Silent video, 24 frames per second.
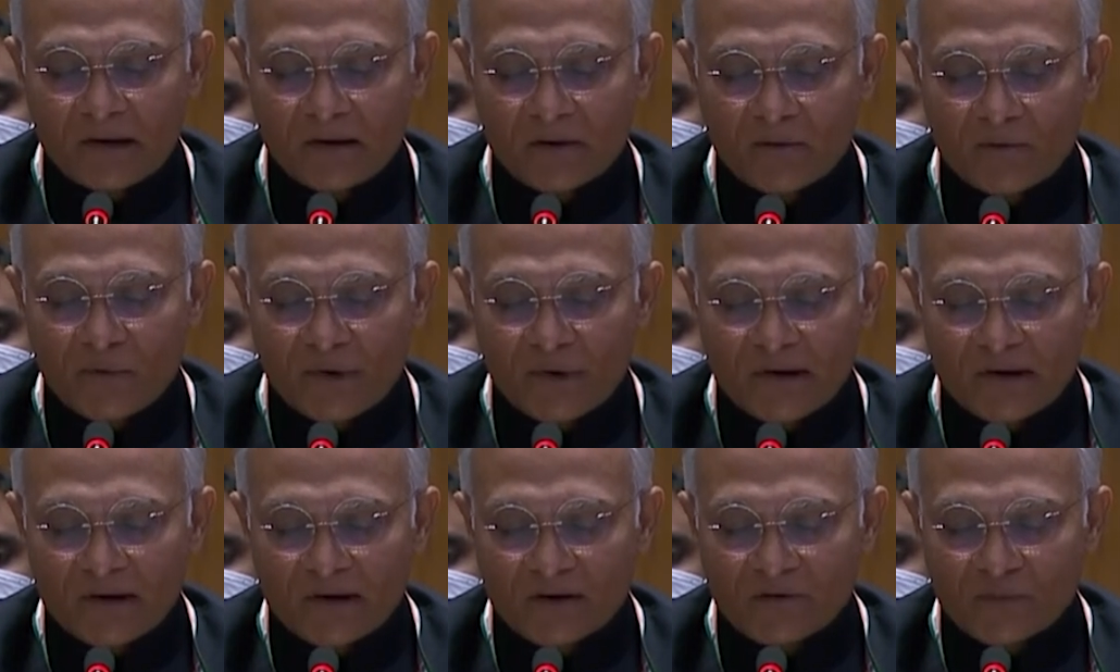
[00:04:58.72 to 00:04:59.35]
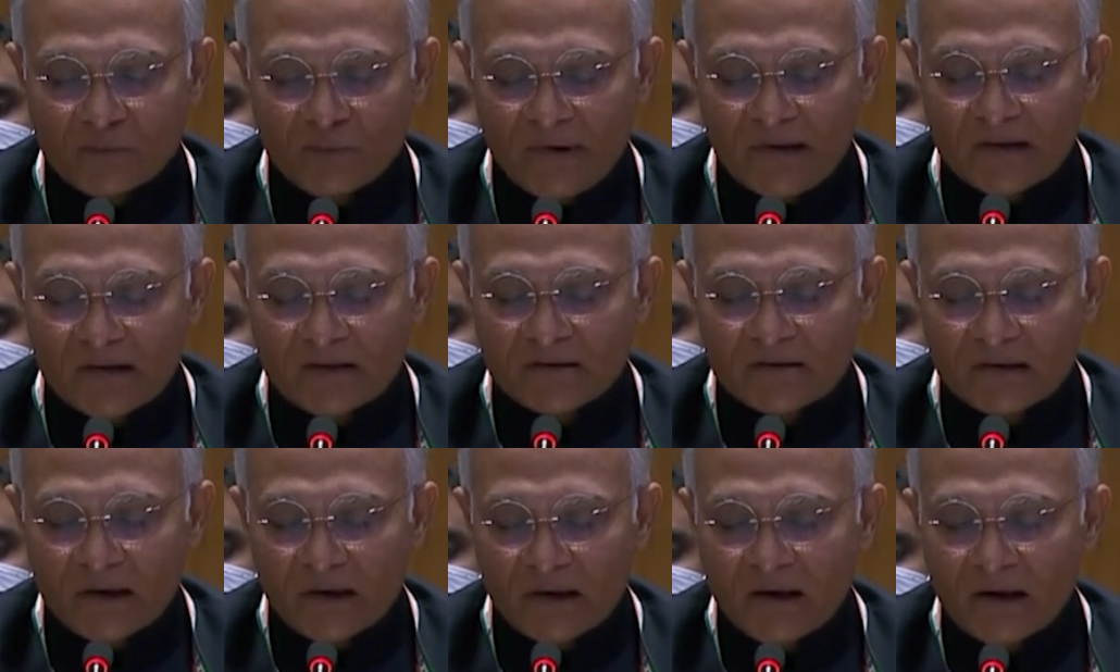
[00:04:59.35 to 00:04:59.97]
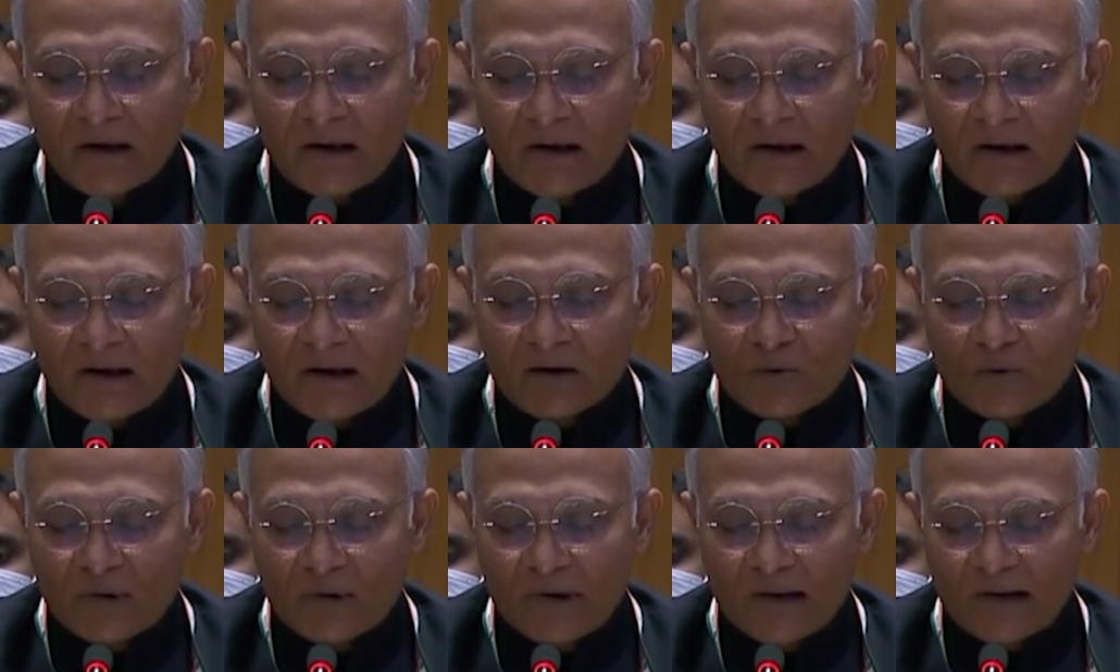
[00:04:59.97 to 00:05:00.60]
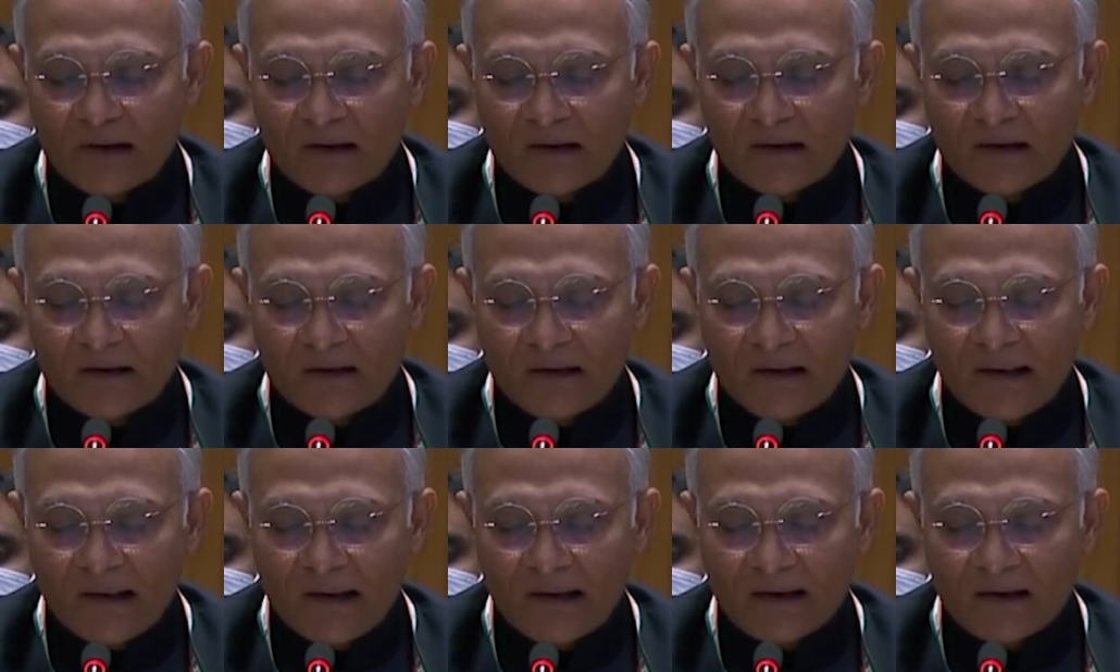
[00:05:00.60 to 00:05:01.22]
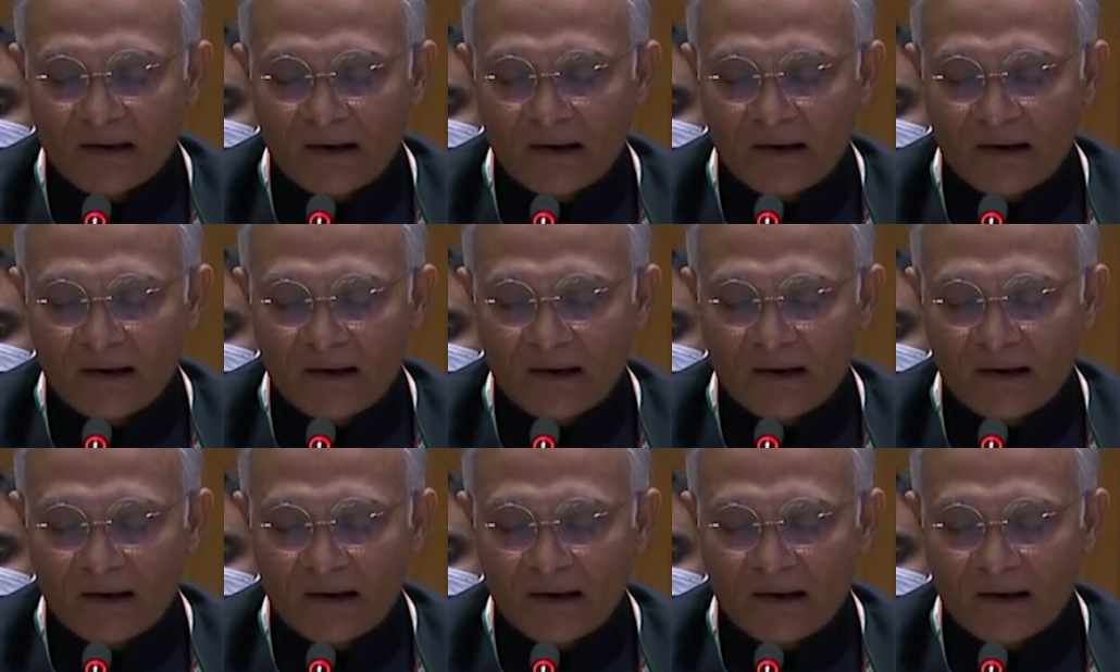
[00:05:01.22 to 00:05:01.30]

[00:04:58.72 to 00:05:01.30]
in various fields, including tech